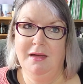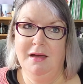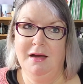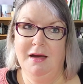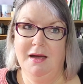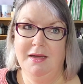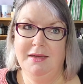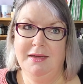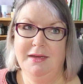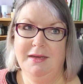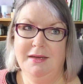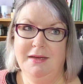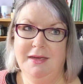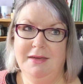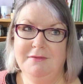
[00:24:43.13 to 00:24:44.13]
I
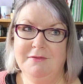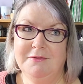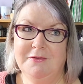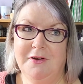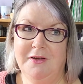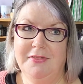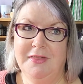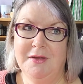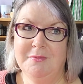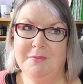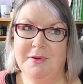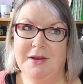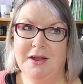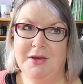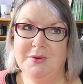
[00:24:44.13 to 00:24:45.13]
even find that
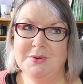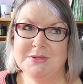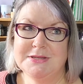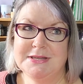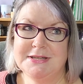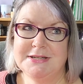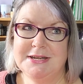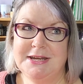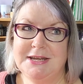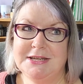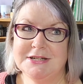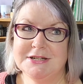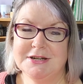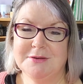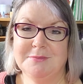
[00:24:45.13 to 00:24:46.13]
when I used to
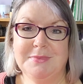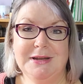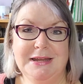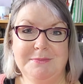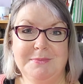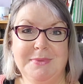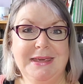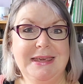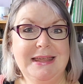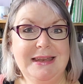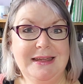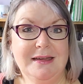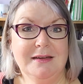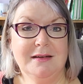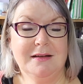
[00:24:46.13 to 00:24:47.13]
teach complete
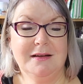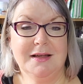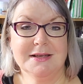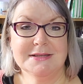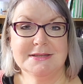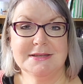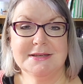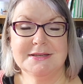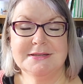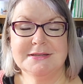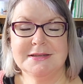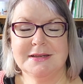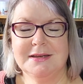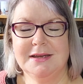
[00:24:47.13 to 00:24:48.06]
beginner classes,